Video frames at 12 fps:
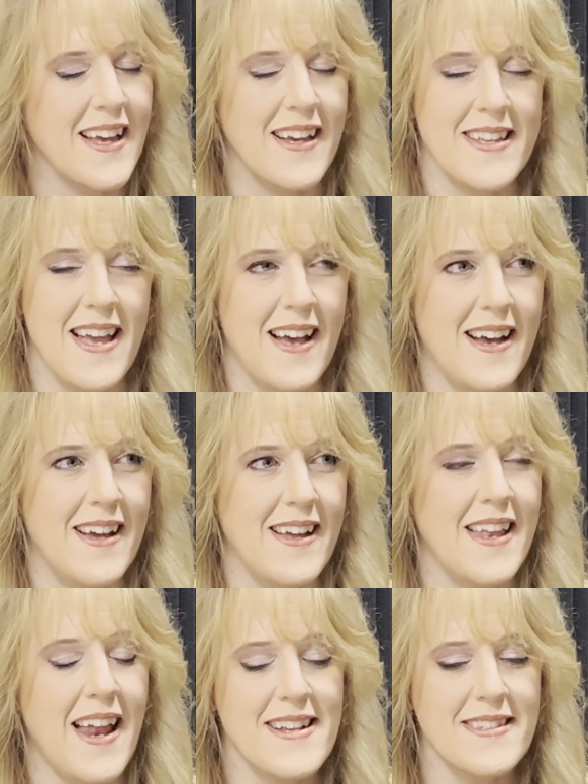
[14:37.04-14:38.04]
Yeah,
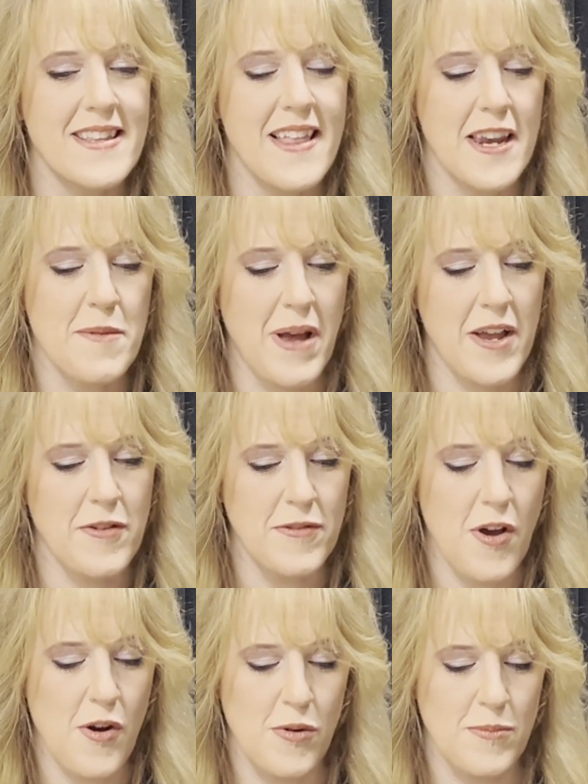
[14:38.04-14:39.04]
and I see that in my own
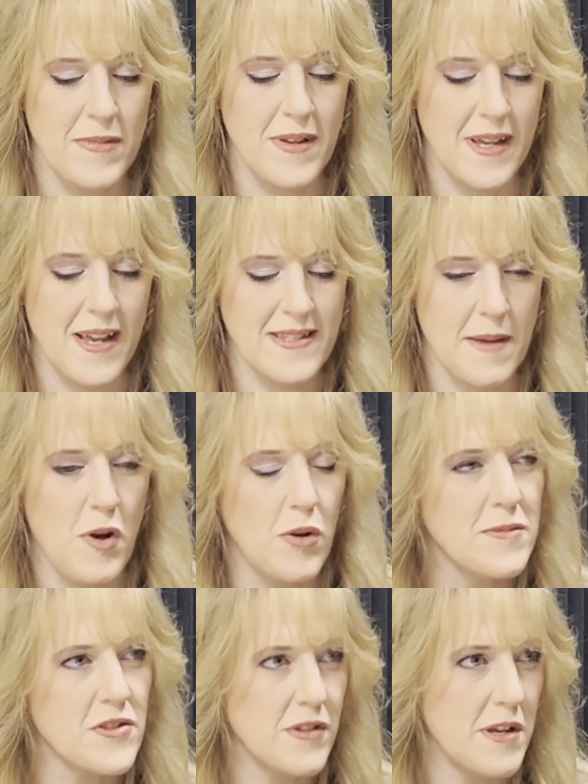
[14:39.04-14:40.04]
home as I'm
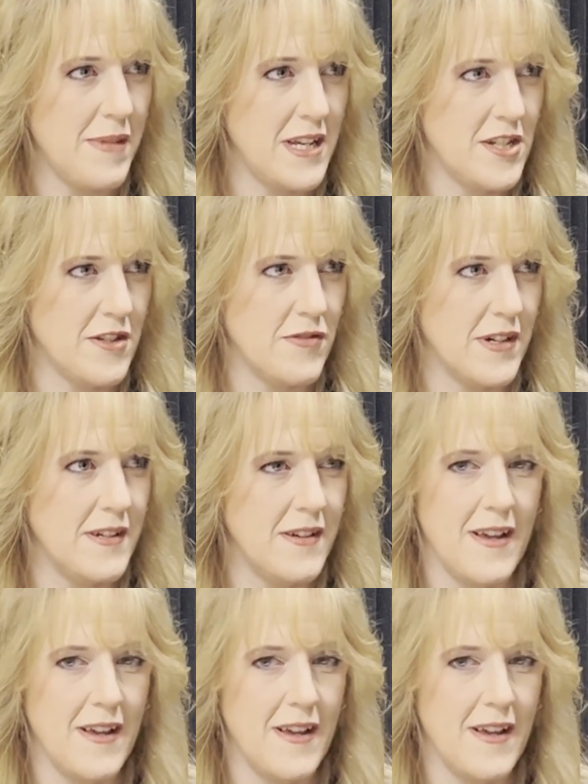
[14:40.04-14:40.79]
homeschooling my children.